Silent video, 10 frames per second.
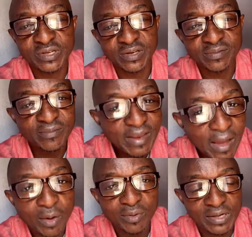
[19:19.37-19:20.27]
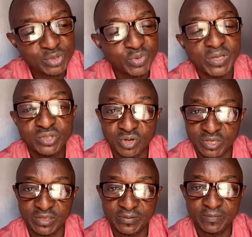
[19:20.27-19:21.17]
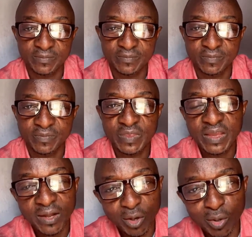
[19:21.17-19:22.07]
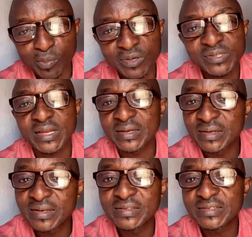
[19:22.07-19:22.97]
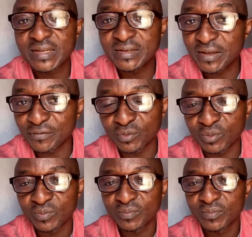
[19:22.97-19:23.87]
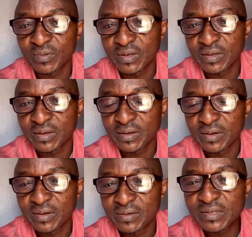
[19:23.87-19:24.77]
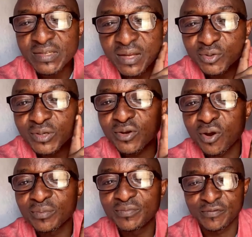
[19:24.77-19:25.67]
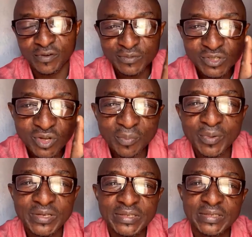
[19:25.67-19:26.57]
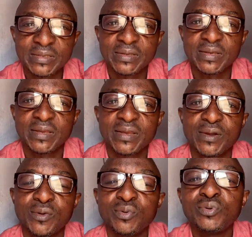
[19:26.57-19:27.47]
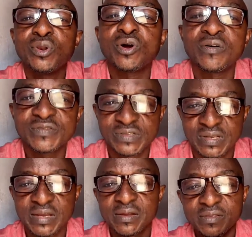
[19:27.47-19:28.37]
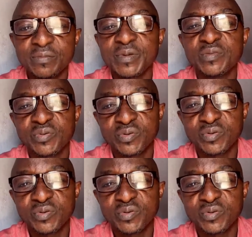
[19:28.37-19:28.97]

And now, as we are talking, they are almost at the lintel level. This can only come from somebody who loves the people.